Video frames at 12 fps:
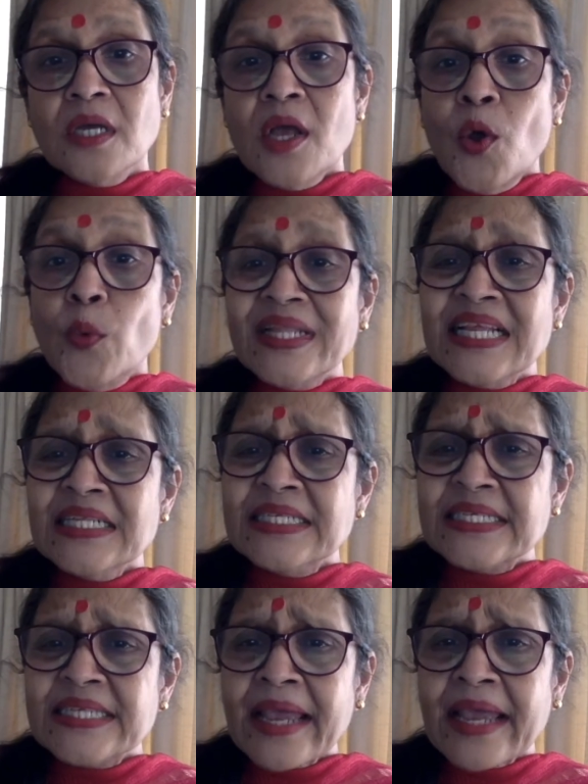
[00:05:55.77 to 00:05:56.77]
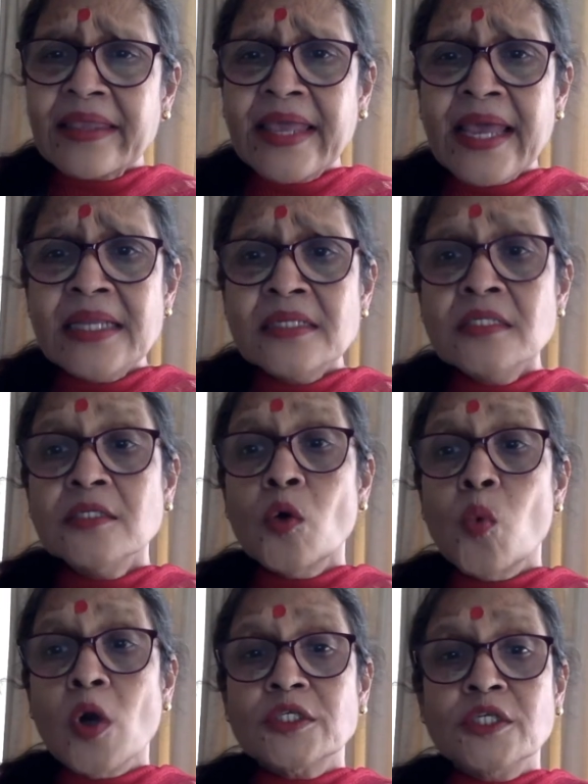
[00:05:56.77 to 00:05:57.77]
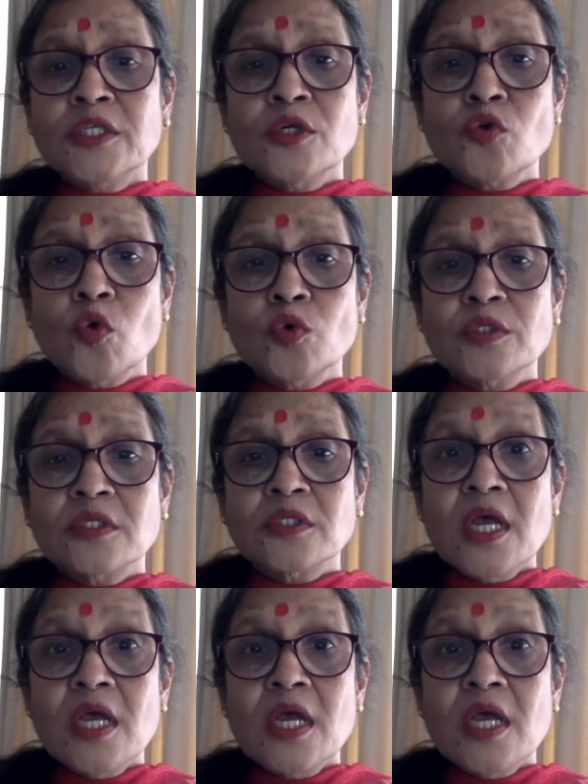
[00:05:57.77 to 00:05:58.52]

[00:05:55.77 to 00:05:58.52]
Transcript: Within seconds, the water rose.